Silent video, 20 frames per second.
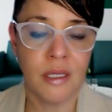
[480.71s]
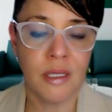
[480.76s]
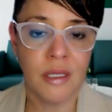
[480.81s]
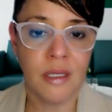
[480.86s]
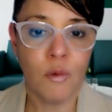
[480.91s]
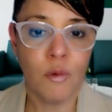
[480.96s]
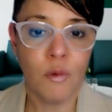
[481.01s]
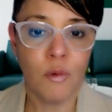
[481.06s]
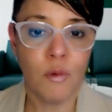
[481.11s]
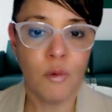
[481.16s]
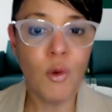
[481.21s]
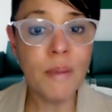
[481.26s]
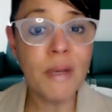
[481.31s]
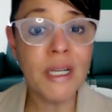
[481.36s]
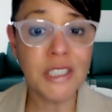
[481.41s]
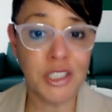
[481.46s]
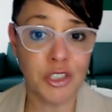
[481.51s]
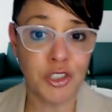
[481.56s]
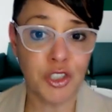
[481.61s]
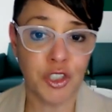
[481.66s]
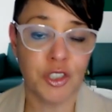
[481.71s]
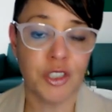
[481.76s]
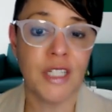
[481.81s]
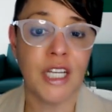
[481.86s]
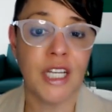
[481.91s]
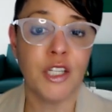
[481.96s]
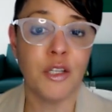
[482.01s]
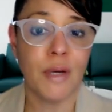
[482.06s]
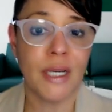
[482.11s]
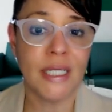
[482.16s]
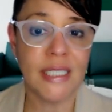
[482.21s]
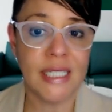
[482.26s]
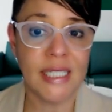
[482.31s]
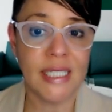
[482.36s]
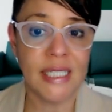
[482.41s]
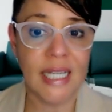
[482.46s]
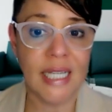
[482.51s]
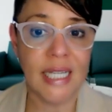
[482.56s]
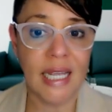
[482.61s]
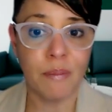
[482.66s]
We must ensure that
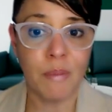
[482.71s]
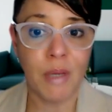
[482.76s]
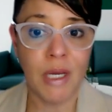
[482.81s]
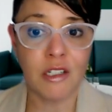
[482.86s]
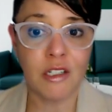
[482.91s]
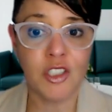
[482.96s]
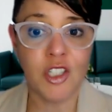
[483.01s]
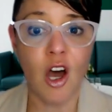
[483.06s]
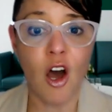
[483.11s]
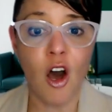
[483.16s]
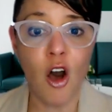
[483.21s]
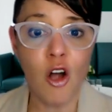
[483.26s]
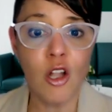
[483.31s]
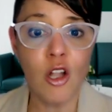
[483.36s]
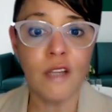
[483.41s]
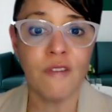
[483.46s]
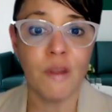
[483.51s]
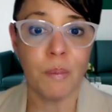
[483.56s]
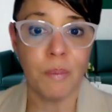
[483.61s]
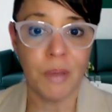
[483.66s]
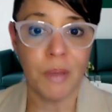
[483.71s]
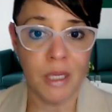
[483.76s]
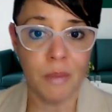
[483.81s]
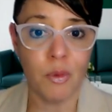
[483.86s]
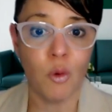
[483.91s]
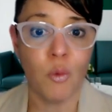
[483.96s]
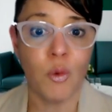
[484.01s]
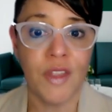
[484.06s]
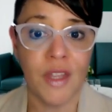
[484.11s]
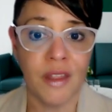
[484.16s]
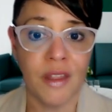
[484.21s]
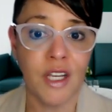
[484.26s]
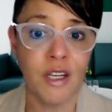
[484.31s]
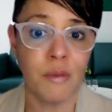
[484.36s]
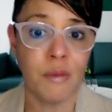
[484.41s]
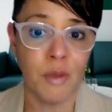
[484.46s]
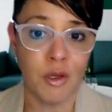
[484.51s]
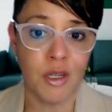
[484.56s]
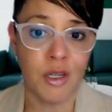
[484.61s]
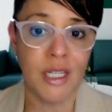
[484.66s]
USDA mirrors all of the people within the
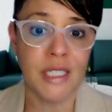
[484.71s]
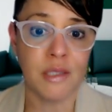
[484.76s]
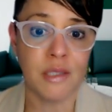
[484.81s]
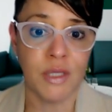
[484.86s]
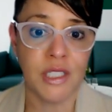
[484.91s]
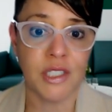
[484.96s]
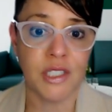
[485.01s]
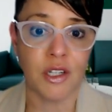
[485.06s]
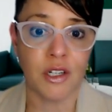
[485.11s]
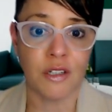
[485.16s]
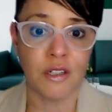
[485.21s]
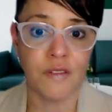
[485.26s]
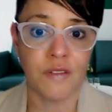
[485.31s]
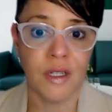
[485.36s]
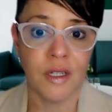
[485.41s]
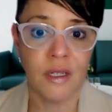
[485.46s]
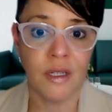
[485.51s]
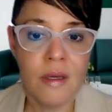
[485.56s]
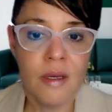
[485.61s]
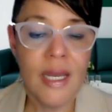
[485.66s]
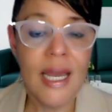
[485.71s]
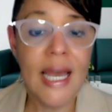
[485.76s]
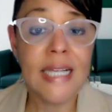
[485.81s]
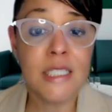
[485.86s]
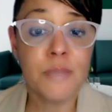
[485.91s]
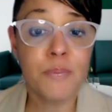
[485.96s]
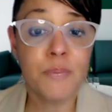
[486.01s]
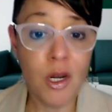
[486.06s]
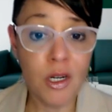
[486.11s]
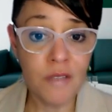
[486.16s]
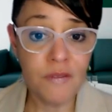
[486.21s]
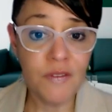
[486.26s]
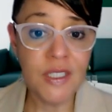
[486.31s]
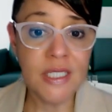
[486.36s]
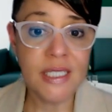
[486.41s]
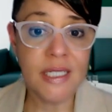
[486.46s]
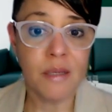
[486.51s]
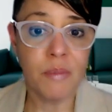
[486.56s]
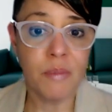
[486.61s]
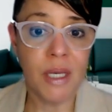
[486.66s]
communities we serve. As part of
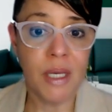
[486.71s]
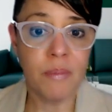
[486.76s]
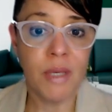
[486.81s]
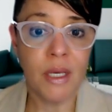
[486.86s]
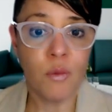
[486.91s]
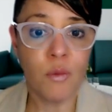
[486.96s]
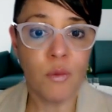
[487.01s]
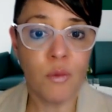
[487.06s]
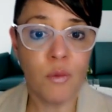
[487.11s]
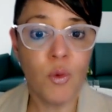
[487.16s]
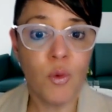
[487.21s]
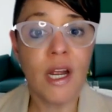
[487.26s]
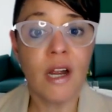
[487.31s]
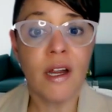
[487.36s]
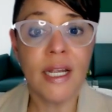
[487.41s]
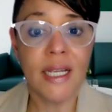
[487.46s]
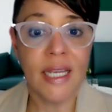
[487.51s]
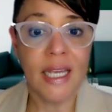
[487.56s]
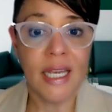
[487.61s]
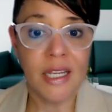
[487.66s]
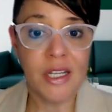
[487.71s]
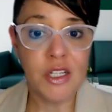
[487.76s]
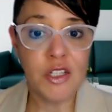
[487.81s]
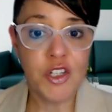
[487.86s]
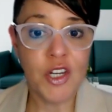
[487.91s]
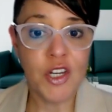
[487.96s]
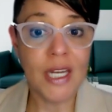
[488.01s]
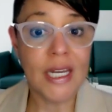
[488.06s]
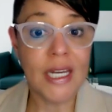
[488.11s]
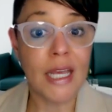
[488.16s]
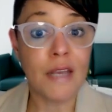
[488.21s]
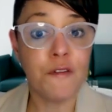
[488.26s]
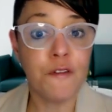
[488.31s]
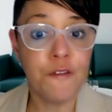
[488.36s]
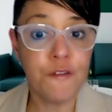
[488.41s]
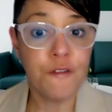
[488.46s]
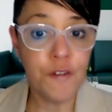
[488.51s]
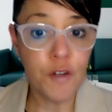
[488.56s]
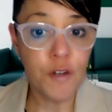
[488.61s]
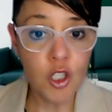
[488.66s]
this commitment, we are engaged in a
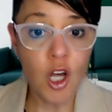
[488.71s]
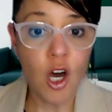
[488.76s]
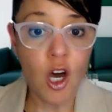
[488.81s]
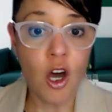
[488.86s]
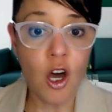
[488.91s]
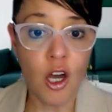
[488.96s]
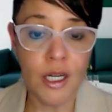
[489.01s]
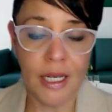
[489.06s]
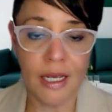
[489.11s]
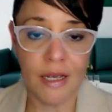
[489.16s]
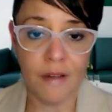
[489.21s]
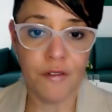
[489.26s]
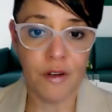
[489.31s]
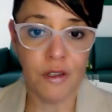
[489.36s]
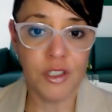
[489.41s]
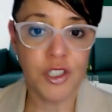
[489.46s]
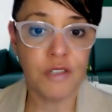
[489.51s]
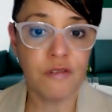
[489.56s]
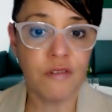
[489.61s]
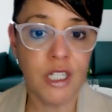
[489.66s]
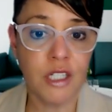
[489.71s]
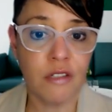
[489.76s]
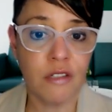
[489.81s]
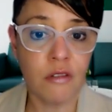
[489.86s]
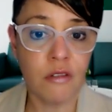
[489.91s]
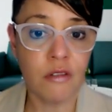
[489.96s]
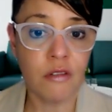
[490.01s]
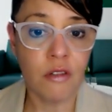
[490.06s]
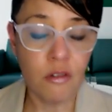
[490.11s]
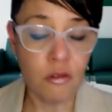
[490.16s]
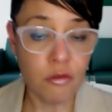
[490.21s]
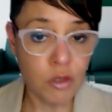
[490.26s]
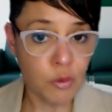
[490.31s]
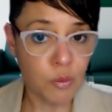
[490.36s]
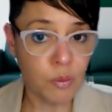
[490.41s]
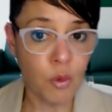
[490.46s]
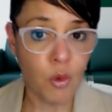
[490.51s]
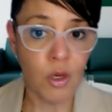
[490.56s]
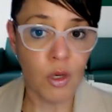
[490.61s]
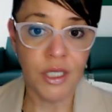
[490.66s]
full-on effort to recruit
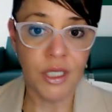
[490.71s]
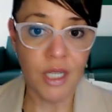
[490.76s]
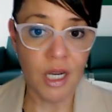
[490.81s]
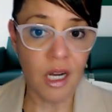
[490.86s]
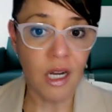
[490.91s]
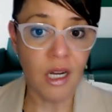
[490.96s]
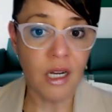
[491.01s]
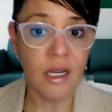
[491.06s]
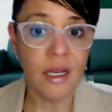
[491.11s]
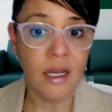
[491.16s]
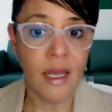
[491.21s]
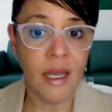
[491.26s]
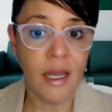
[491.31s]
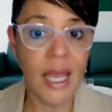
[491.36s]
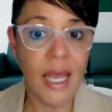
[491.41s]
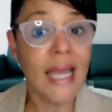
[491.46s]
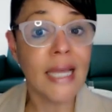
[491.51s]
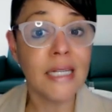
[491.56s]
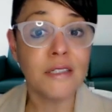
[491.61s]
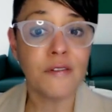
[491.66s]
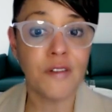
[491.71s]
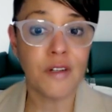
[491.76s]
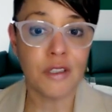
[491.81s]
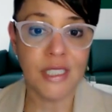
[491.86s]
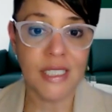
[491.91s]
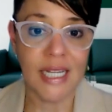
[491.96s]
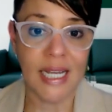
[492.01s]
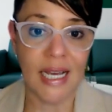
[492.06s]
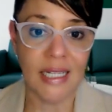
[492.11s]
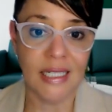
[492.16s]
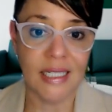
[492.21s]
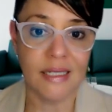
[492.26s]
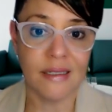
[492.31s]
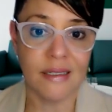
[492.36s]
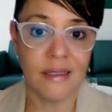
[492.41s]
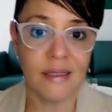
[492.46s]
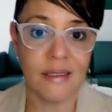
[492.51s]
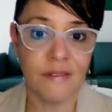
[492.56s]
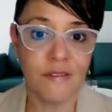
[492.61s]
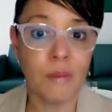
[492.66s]
more young and diverse talent
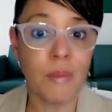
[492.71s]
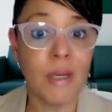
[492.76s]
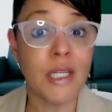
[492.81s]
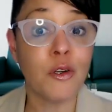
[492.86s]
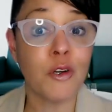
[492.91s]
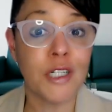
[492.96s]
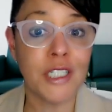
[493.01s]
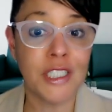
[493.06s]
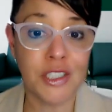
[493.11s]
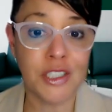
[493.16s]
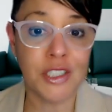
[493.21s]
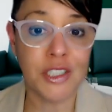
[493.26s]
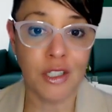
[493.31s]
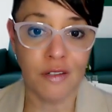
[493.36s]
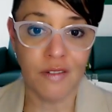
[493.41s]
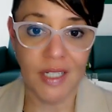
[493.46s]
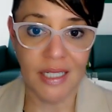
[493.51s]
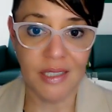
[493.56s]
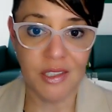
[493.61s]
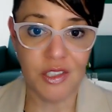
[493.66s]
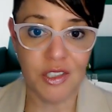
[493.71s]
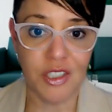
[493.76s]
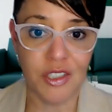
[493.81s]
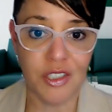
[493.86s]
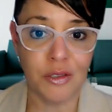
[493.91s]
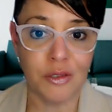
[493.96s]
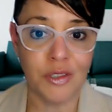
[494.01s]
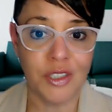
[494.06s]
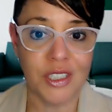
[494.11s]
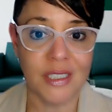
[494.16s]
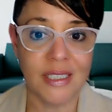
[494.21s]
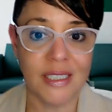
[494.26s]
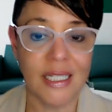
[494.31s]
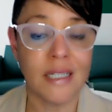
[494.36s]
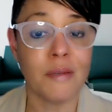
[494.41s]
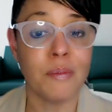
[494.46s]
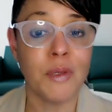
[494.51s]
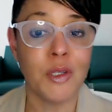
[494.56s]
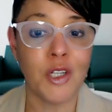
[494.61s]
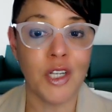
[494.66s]
from minority-serving institutions
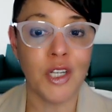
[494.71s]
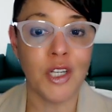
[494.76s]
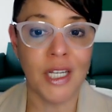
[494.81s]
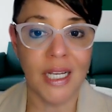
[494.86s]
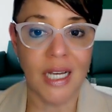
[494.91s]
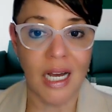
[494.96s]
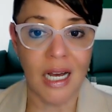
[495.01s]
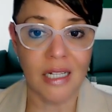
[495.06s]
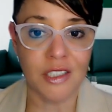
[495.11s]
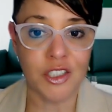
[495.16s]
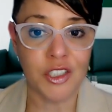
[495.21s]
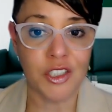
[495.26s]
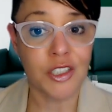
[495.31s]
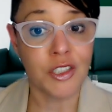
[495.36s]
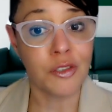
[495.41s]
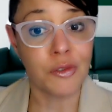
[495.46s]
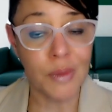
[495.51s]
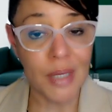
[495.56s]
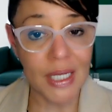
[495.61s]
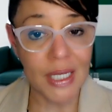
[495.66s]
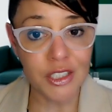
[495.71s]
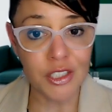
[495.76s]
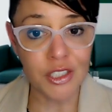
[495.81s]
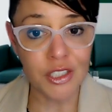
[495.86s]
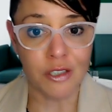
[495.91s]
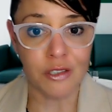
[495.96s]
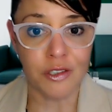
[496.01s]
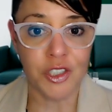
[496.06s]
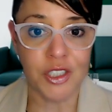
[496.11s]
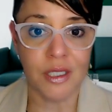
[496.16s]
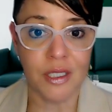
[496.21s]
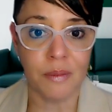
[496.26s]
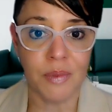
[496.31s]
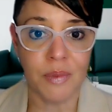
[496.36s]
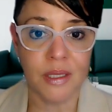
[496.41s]
and community colleges through internships.